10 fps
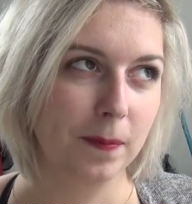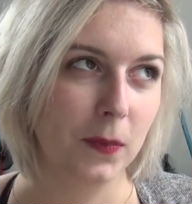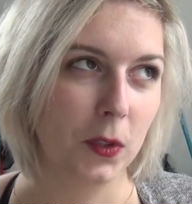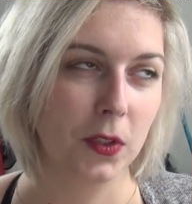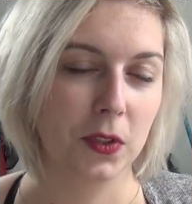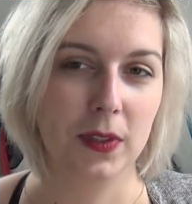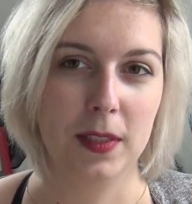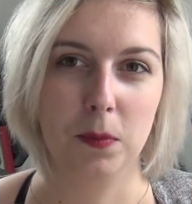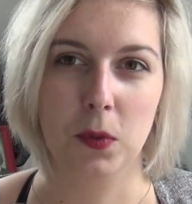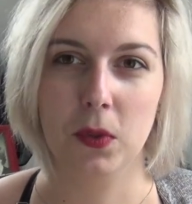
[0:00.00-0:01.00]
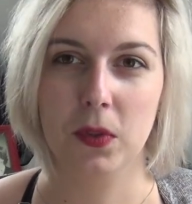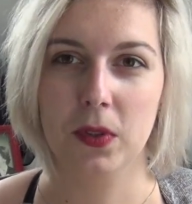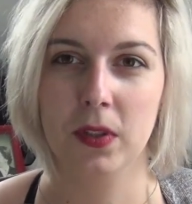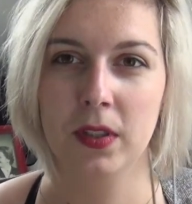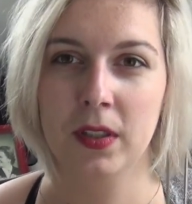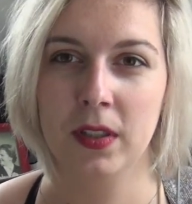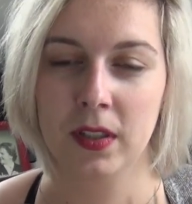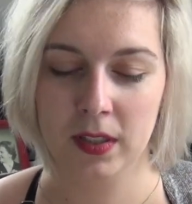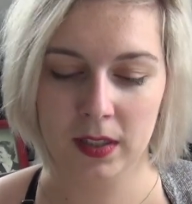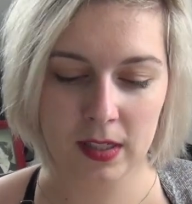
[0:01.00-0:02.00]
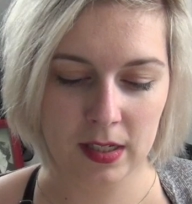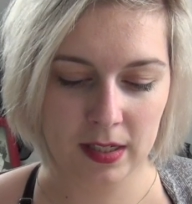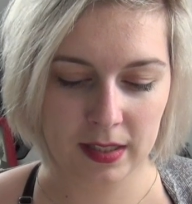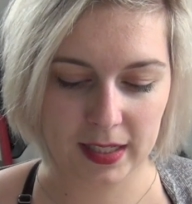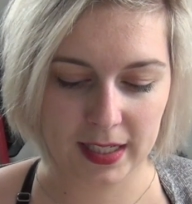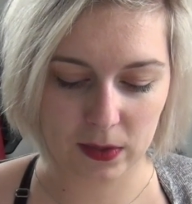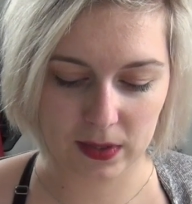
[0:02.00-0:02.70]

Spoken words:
ordering more needle